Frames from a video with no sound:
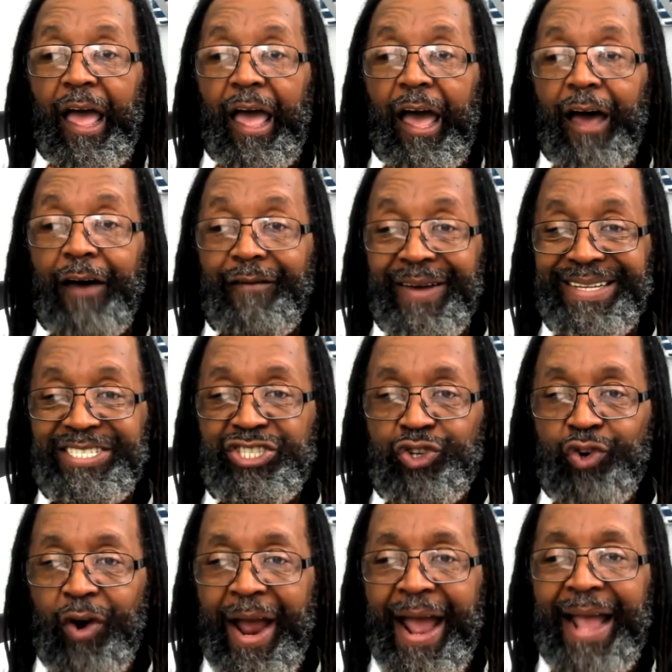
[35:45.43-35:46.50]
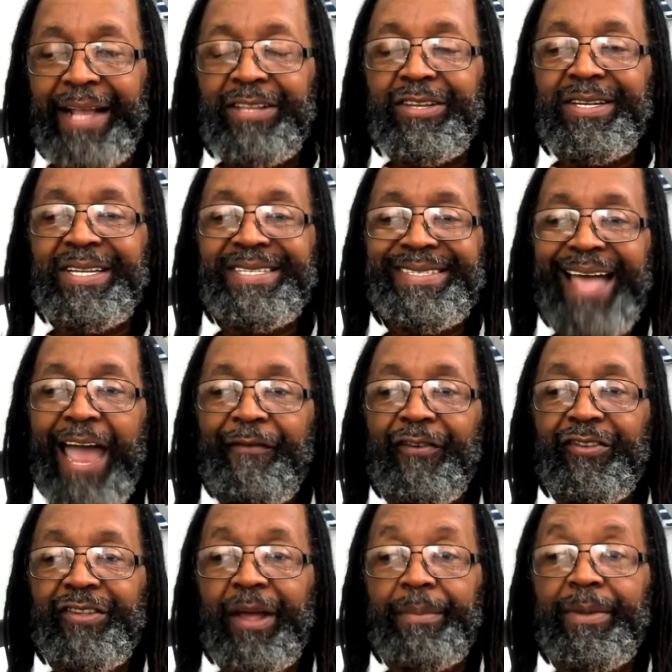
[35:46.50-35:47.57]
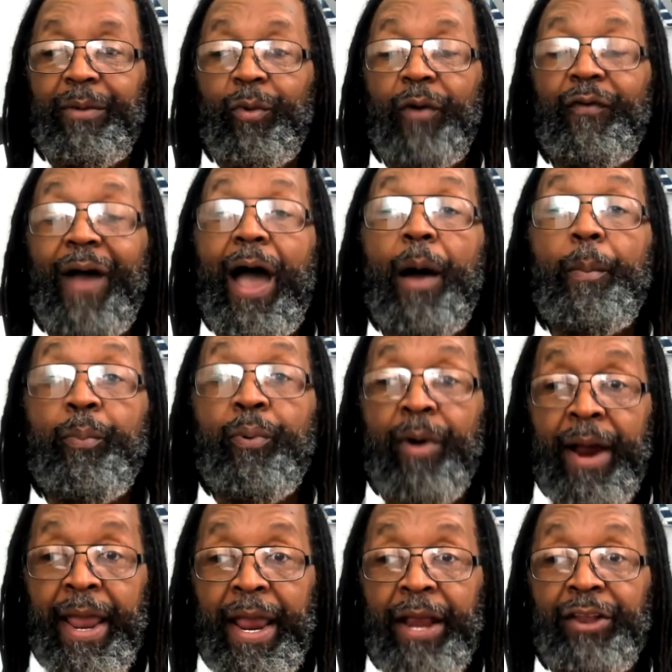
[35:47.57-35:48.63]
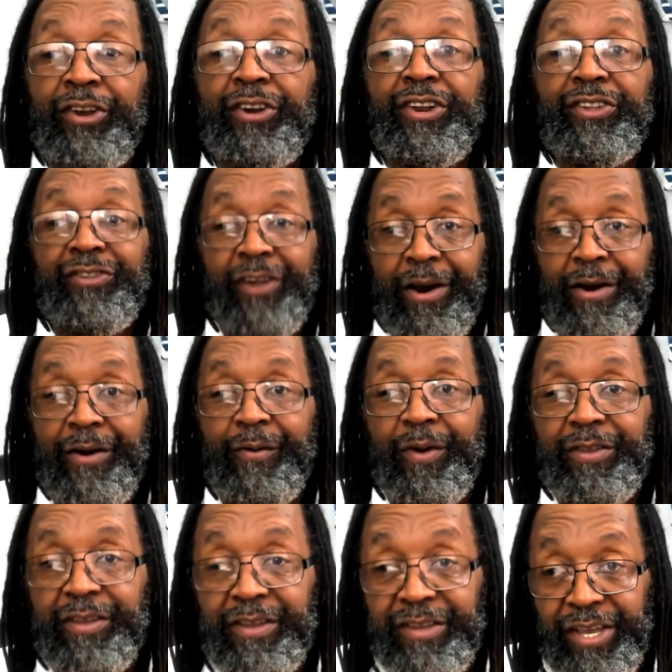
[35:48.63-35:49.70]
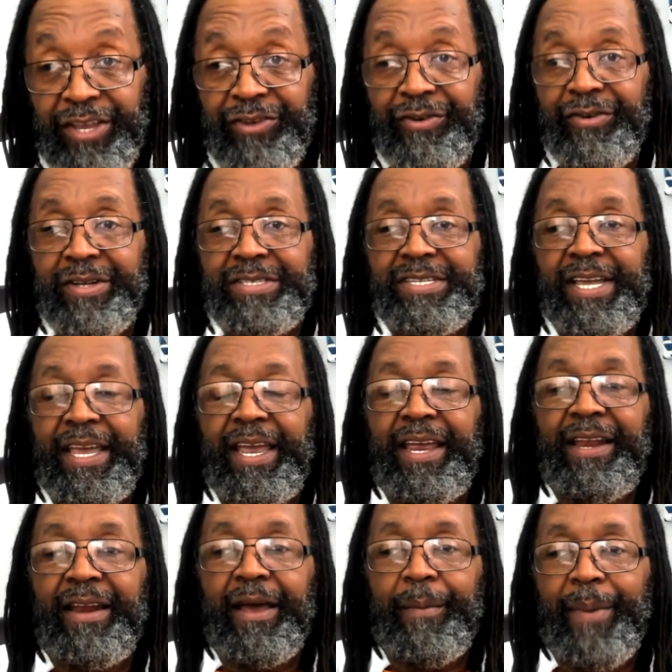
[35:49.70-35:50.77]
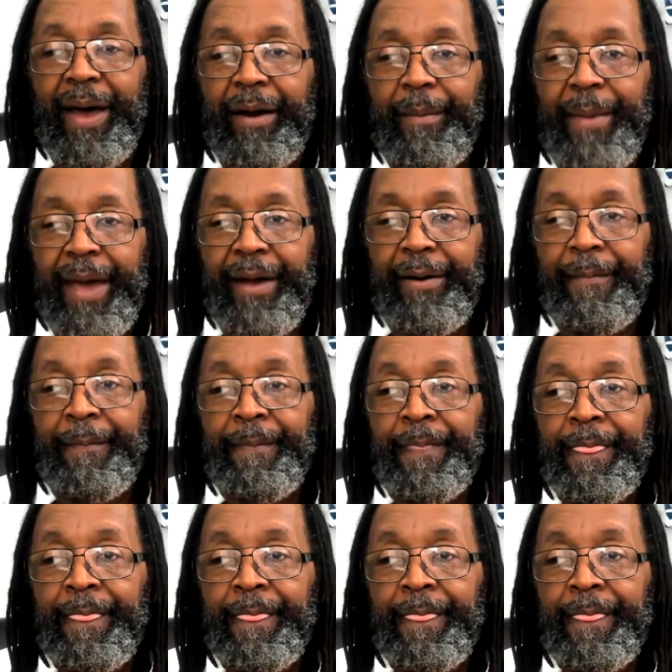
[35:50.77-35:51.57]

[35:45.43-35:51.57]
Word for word: of us trying to decipher something without praying to discern what the teacher is saying about a matter.